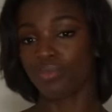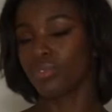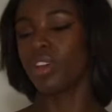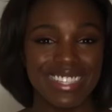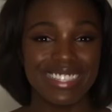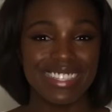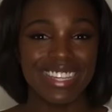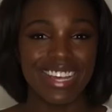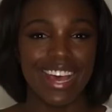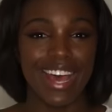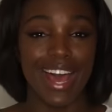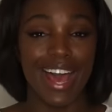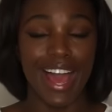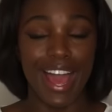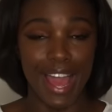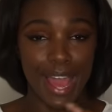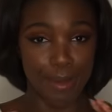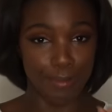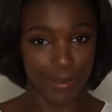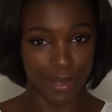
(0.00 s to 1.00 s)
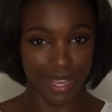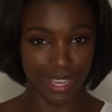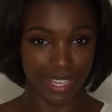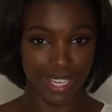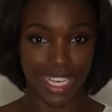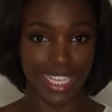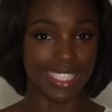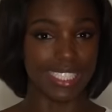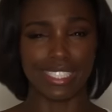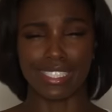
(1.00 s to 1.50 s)
It's
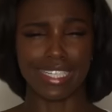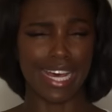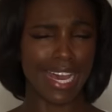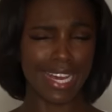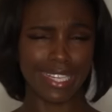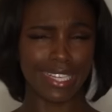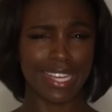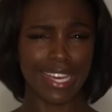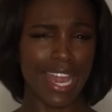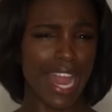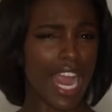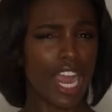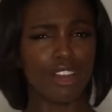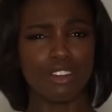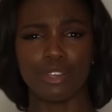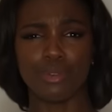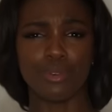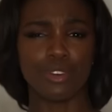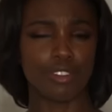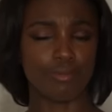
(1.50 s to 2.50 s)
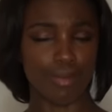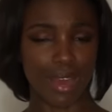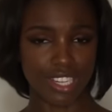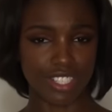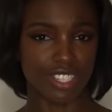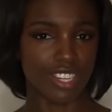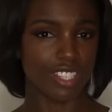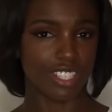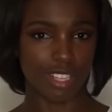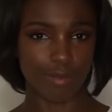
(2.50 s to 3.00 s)
epic. It's exactly how you would
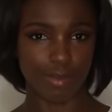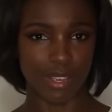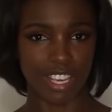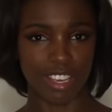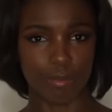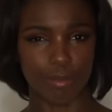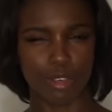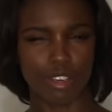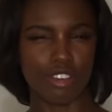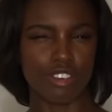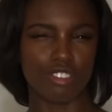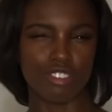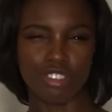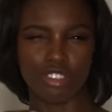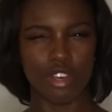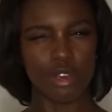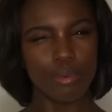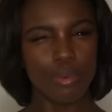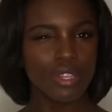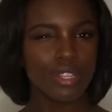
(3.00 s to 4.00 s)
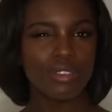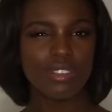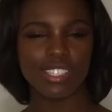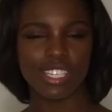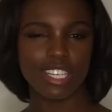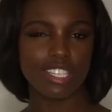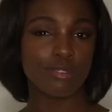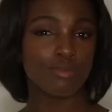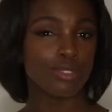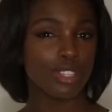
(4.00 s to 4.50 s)
imagine it to be because you know when you
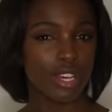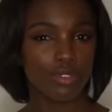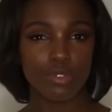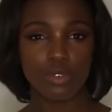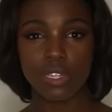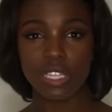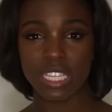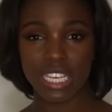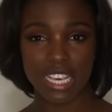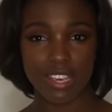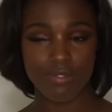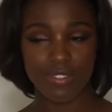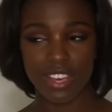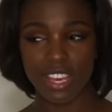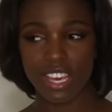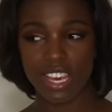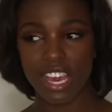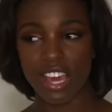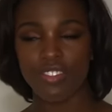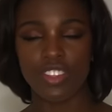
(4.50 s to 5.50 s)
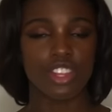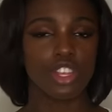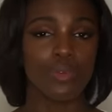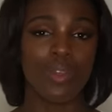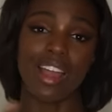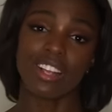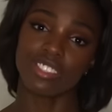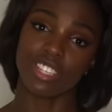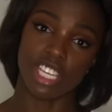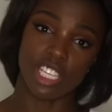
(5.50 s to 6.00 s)
see some stuff on TV and then you
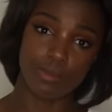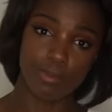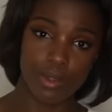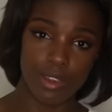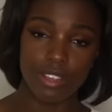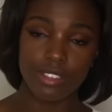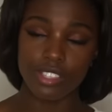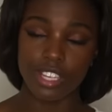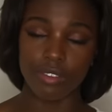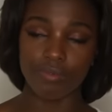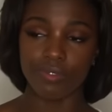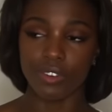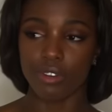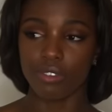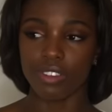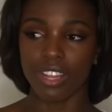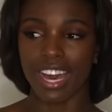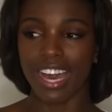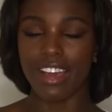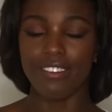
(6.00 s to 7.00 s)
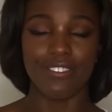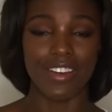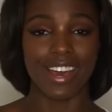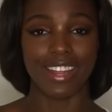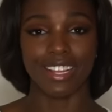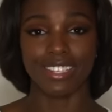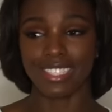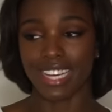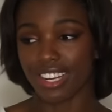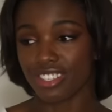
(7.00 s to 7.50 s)
actually experience it in real life
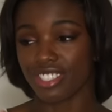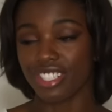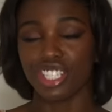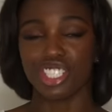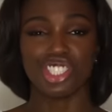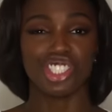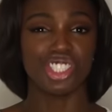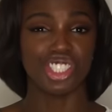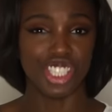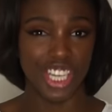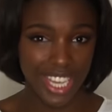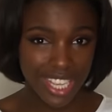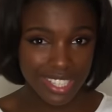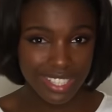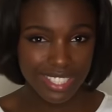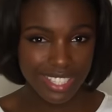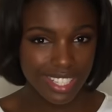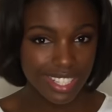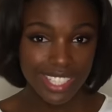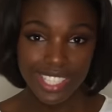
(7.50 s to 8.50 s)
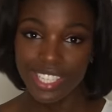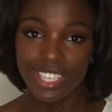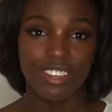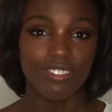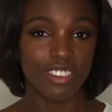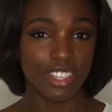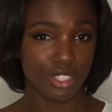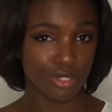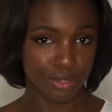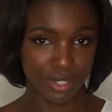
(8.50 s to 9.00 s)
and it's actually shit?
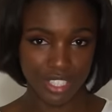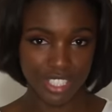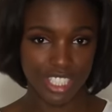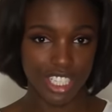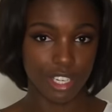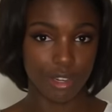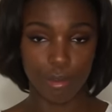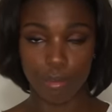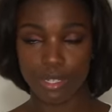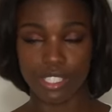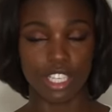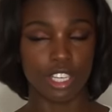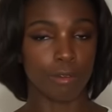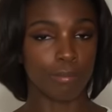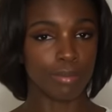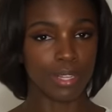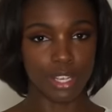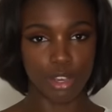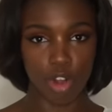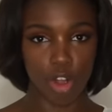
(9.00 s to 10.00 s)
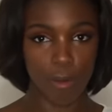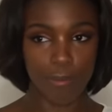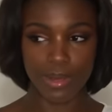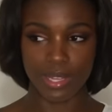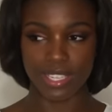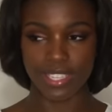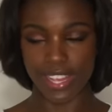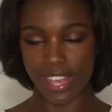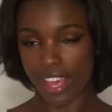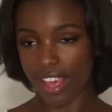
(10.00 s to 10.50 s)
Victoria's Secret was the complete
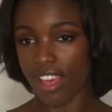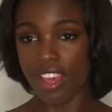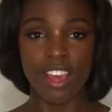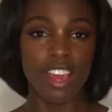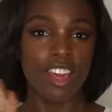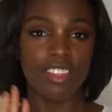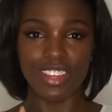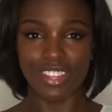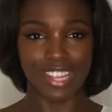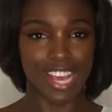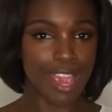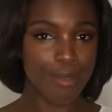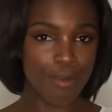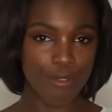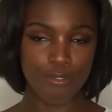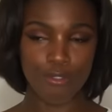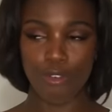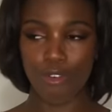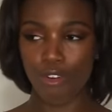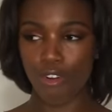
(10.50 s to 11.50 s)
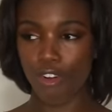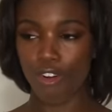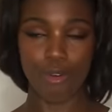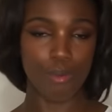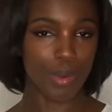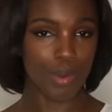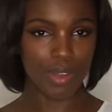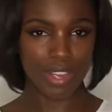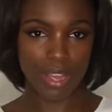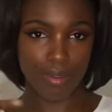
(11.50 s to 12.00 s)
opposite. The day before
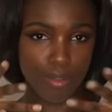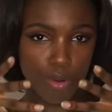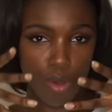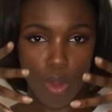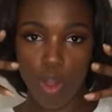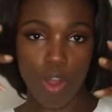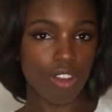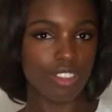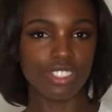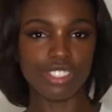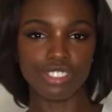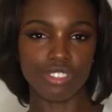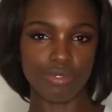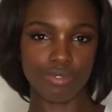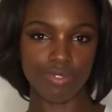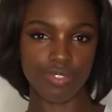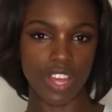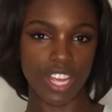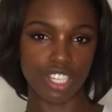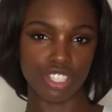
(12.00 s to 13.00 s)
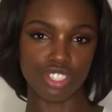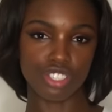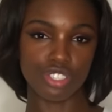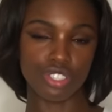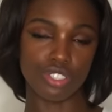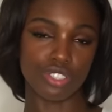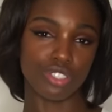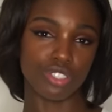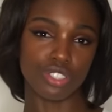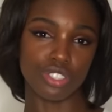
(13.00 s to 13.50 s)
we were given oxygen
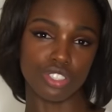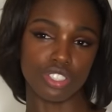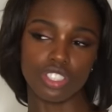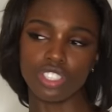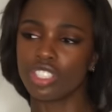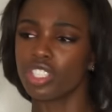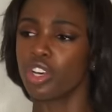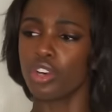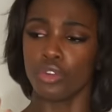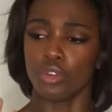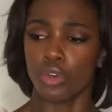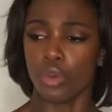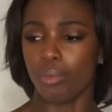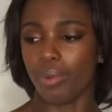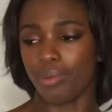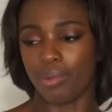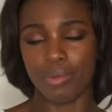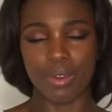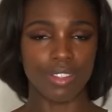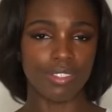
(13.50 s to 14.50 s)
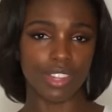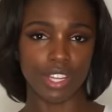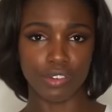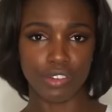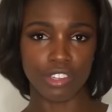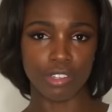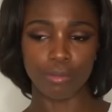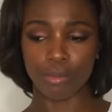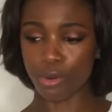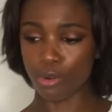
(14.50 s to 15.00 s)
facials. When we went there
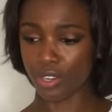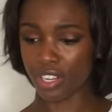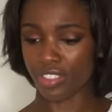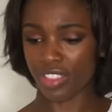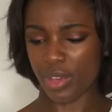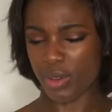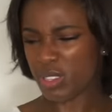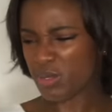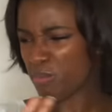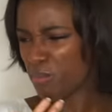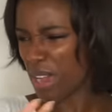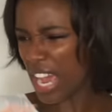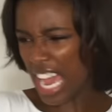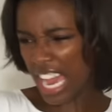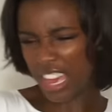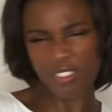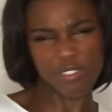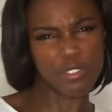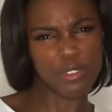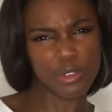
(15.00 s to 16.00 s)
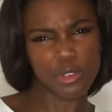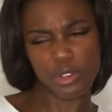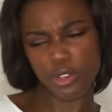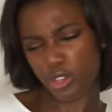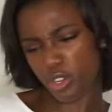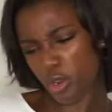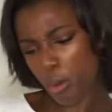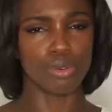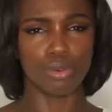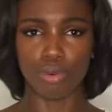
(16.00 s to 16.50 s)
in the morning there was mad
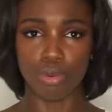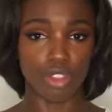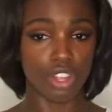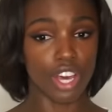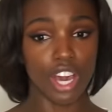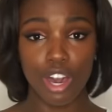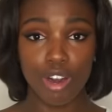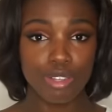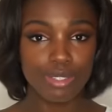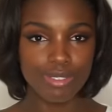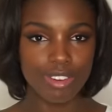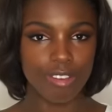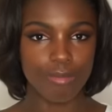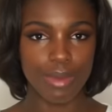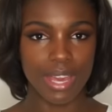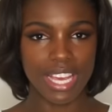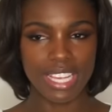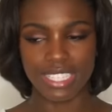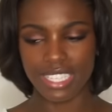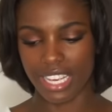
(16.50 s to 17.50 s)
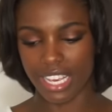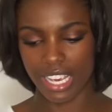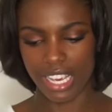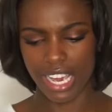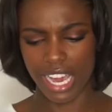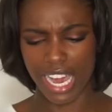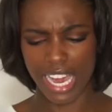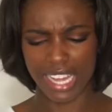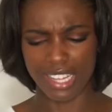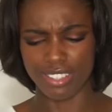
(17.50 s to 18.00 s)
food. All the girls were amazing
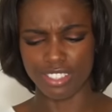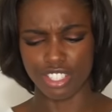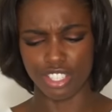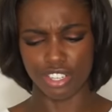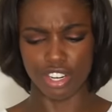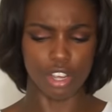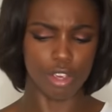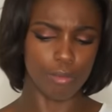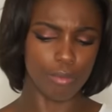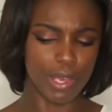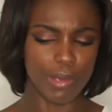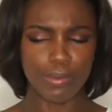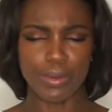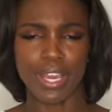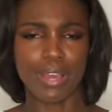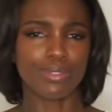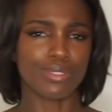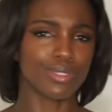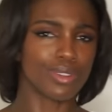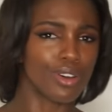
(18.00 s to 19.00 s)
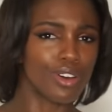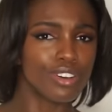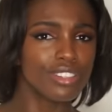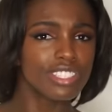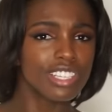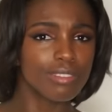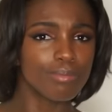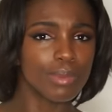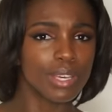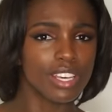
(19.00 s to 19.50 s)
and you know people kept on
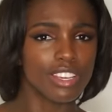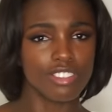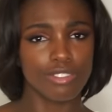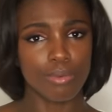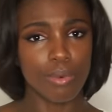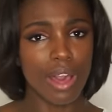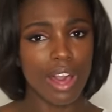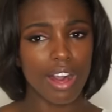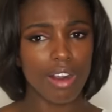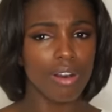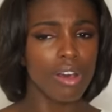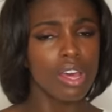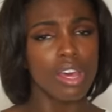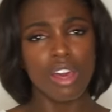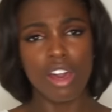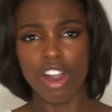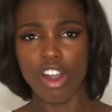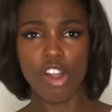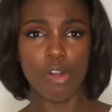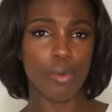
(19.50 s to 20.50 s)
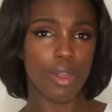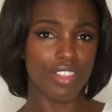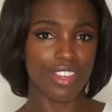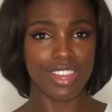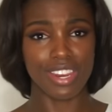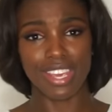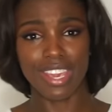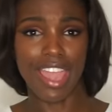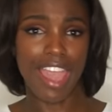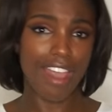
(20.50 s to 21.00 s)
asking me as well, oh were there
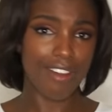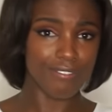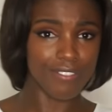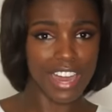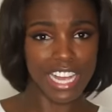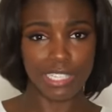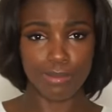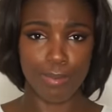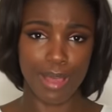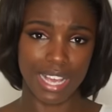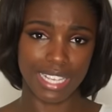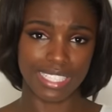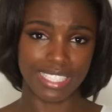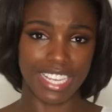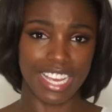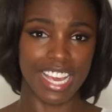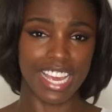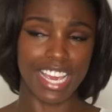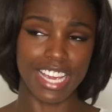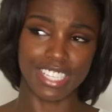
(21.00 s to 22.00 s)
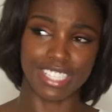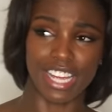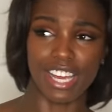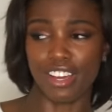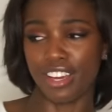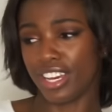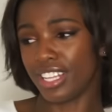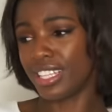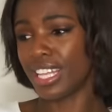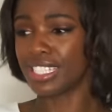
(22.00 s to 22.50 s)
any cat fights backstage? I
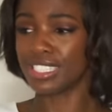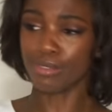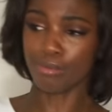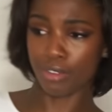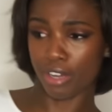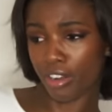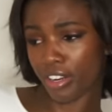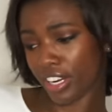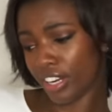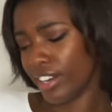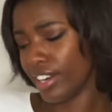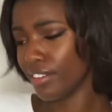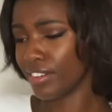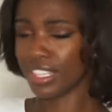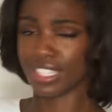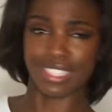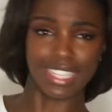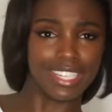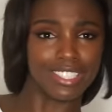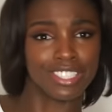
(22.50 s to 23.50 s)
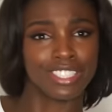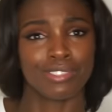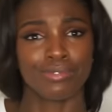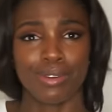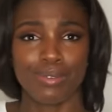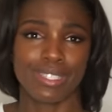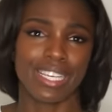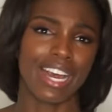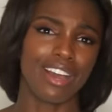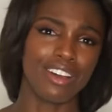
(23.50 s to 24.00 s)
heard that some girl got her extensions
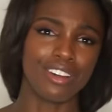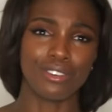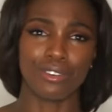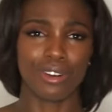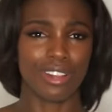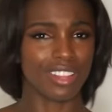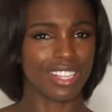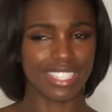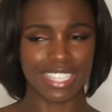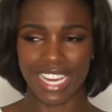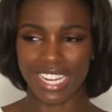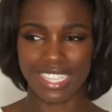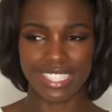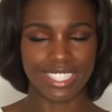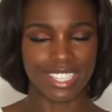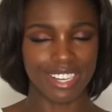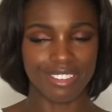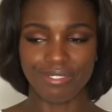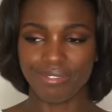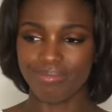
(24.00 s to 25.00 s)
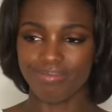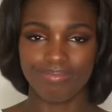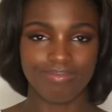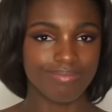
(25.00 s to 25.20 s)
ripped out and all of this kind of stuff.